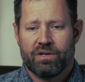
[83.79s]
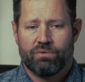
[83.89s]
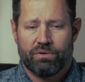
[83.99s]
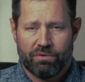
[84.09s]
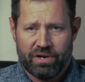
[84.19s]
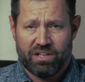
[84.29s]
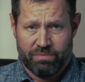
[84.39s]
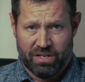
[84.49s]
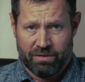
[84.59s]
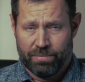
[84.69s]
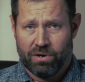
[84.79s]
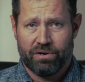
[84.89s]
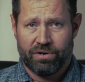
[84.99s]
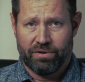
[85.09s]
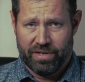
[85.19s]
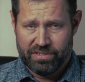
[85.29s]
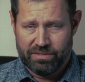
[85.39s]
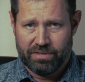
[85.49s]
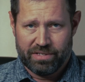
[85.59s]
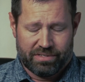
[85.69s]
We would rather be a partner.
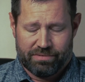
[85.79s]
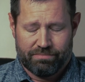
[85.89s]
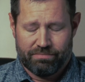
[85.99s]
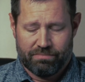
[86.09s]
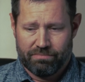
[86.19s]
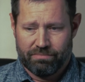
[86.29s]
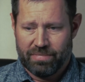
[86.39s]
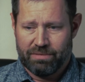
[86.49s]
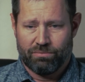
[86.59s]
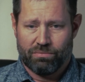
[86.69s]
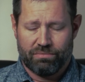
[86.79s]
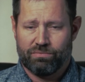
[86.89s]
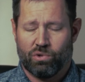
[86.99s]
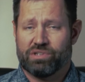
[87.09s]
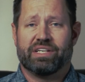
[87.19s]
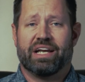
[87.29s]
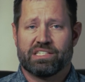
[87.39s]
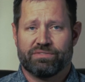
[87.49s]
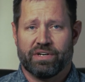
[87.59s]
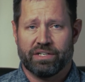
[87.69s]
That's more
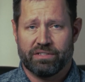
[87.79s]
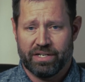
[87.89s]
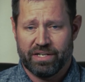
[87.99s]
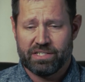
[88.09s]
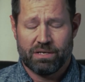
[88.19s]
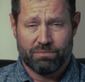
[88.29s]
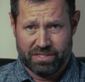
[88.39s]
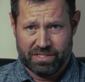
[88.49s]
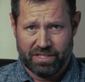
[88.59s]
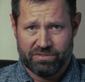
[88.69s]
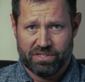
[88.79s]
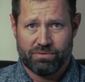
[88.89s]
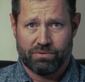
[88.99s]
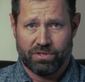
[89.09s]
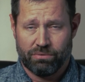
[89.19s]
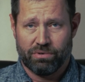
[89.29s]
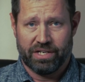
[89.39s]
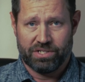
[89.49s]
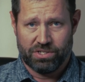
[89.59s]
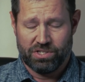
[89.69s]
satisfying to us. Plus, it gives us a good
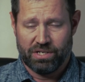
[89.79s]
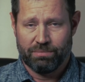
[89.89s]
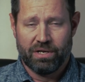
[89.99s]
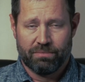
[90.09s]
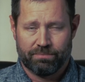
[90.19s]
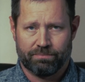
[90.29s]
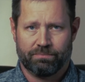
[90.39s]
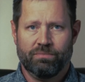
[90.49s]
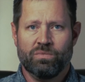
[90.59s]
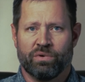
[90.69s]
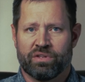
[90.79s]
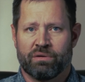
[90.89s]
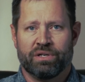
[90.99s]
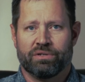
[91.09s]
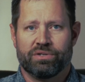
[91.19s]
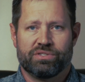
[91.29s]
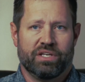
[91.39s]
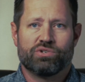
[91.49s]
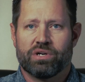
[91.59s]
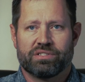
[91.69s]
relationship with our builders.
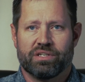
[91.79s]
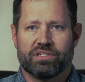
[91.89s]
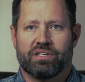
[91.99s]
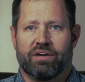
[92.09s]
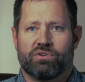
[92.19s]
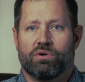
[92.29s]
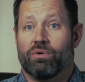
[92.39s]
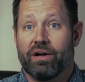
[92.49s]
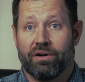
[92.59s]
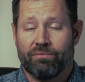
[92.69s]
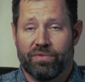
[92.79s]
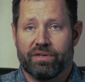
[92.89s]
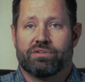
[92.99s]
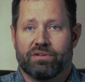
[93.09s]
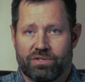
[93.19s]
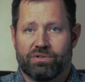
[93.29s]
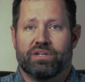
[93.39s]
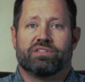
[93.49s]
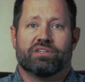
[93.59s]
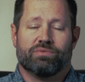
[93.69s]
They trust us. After a while, they start to
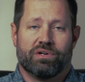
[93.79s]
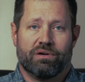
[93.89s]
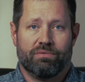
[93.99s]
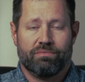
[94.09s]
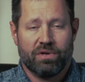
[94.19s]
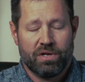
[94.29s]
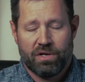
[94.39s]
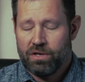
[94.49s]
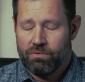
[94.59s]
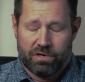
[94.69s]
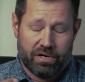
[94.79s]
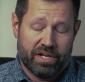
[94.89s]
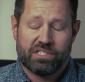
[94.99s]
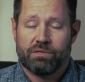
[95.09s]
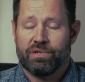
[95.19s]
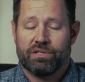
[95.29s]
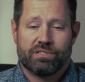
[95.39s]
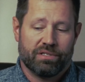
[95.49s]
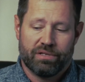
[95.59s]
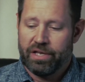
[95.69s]
trust us when our
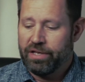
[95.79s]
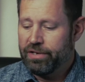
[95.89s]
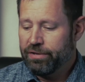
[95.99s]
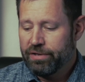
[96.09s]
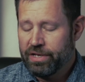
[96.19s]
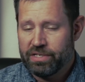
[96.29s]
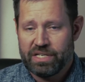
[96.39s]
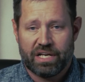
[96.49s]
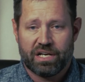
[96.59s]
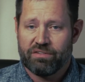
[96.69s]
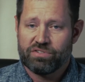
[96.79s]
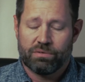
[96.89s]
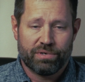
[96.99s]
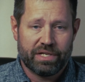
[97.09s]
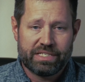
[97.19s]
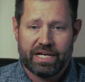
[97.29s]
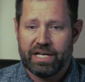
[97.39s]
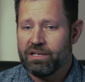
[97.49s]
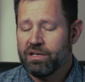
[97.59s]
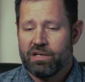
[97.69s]
estimates and takeoffs are pretty
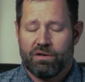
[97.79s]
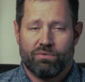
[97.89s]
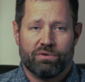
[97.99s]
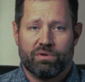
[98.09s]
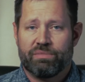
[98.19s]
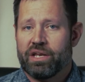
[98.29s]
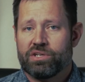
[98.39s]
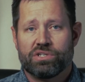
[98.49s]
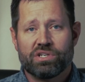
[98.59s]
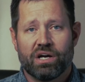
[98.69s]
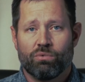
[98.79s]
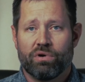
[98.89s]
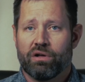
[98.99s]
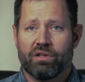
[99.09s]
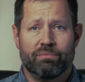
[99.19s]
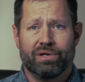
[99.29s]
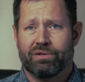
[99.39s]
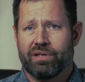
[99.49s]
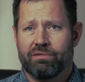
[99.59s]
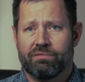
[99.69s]
tight, when we manage a job well and
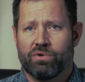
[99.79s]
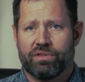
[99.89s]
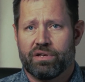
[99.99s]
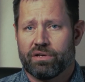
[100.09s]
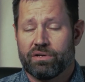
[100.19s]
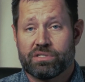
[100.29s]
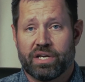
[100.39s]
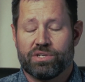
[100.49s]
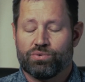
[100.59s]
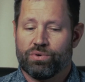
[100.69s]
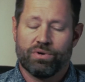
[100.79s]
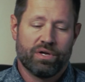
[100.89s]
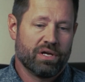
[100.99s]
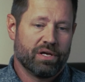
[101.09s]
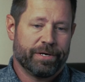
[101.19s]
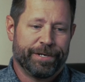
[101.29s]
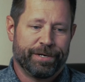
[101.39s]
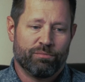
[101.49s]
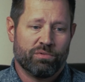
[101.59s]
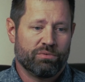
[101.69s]
build it within a good schedule,
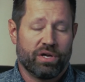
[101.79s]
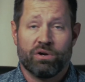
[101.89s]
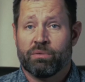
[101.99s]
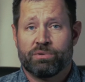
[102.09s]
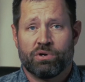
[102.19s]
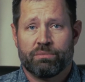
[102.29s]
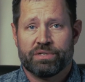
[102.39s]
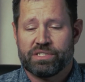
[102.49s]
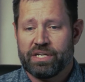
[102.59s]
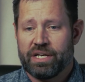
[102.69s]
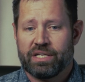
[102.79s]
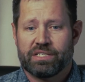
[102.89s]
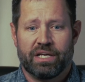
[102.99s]
when we own up to our mistakes